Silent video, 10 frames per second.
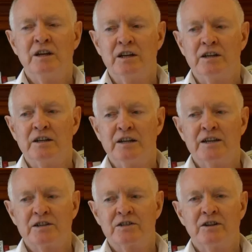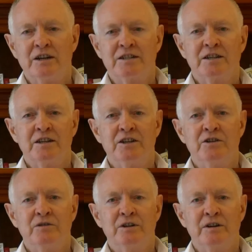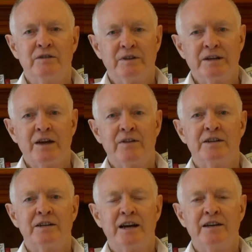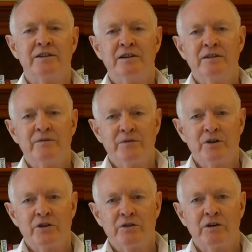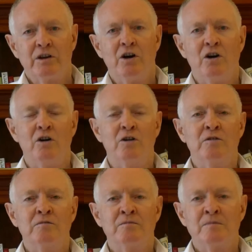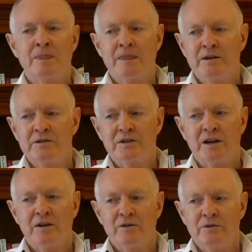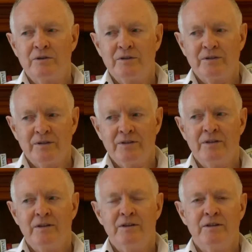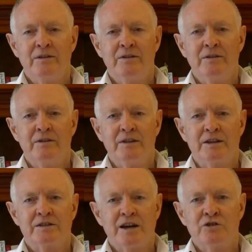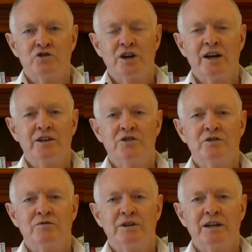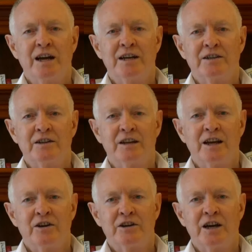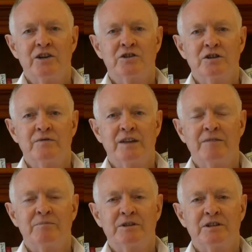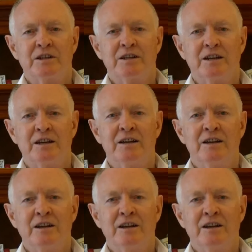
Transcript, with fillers: unless I tell you of another date further along. So there's no change in regard to the location of that particular